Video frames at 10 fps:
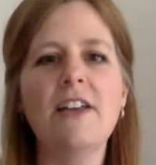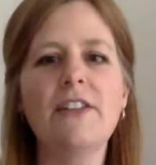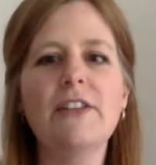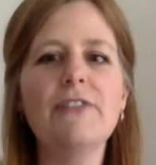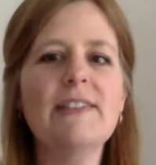
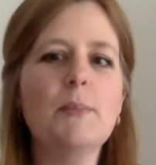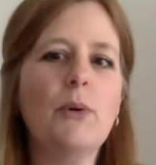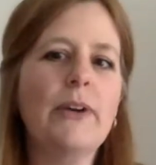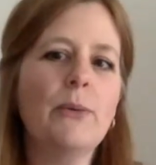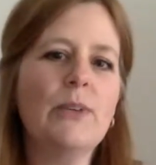there is a
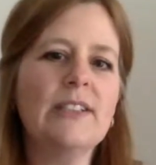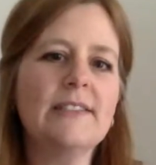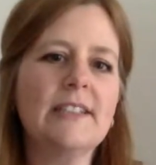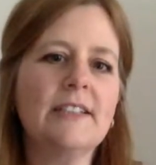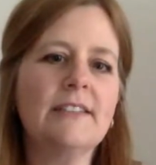point where
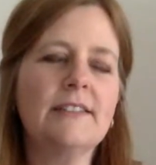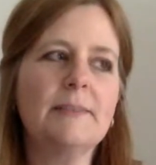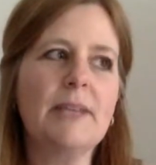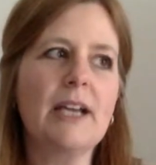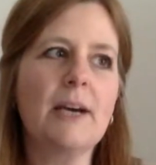standards
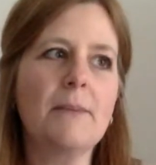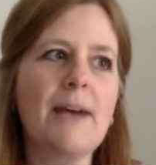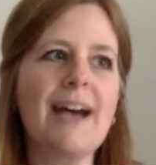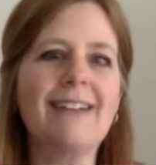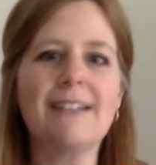become
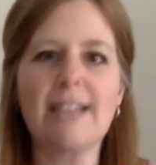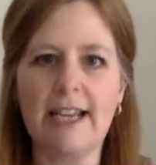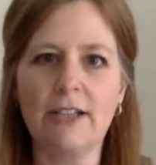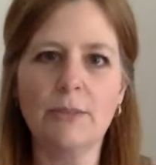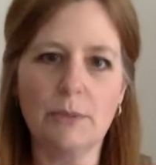
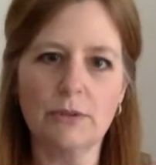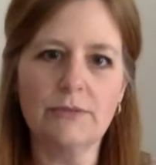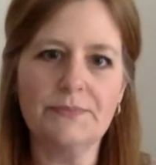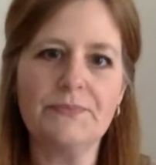unattainable.